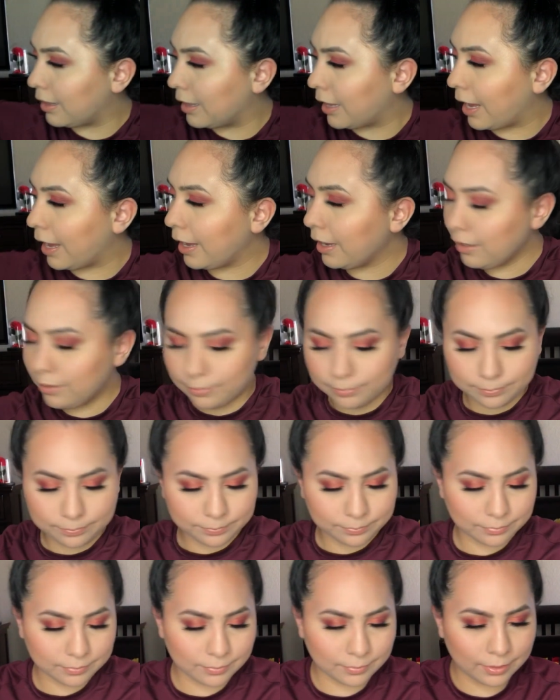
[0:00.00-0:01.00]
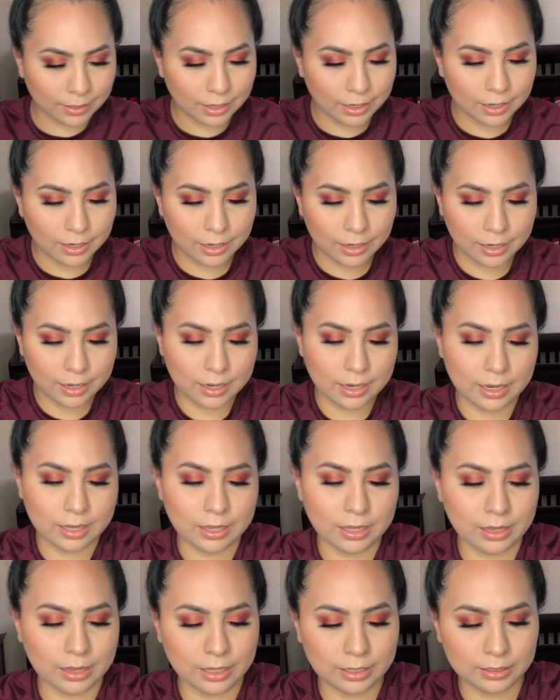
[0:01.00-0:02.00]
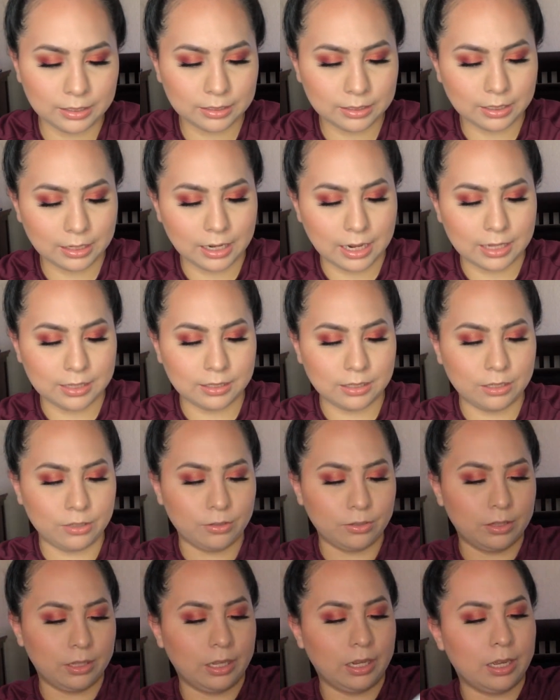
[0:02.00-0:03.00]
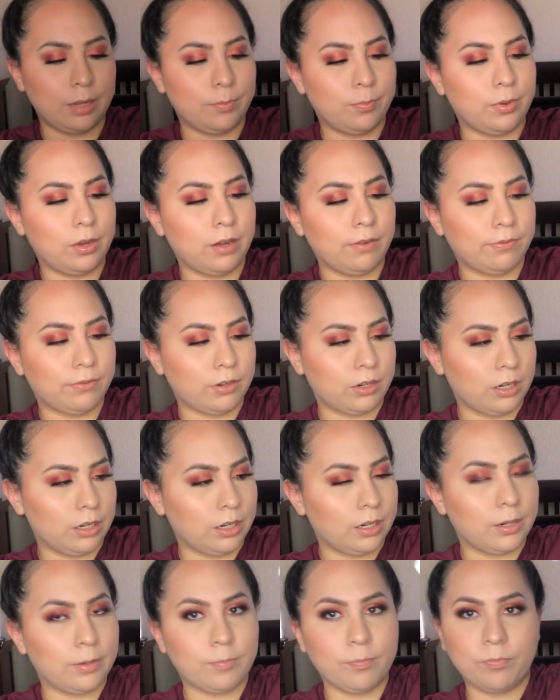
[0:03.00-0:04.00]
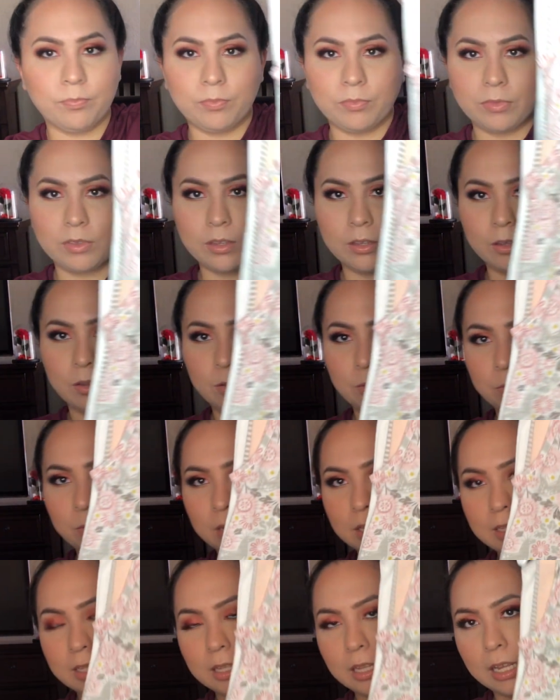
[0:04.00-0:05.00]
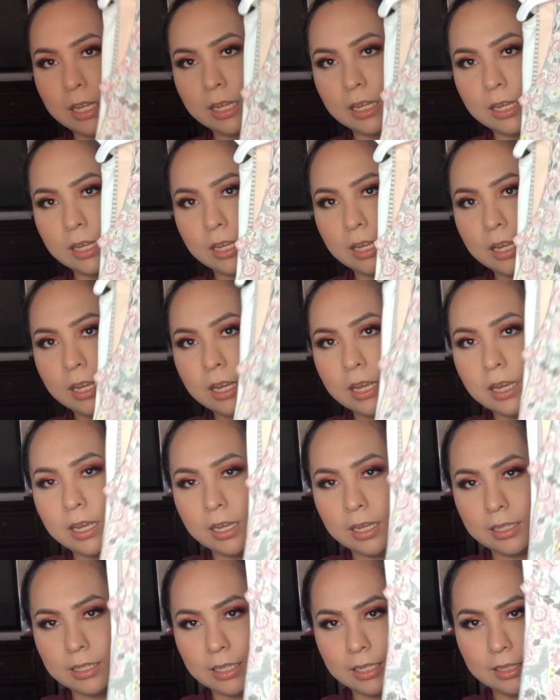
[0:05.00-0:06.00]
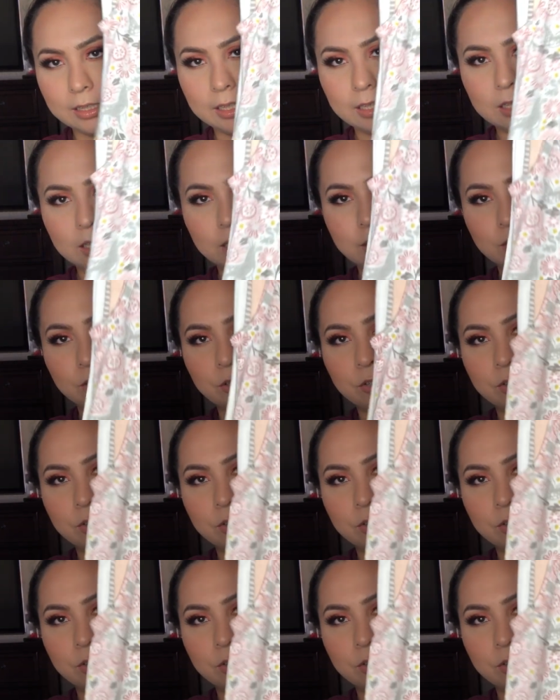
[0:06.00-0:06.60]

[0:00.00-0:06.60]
that. And then this is the last little thing I bought for her. Was like, it's like this little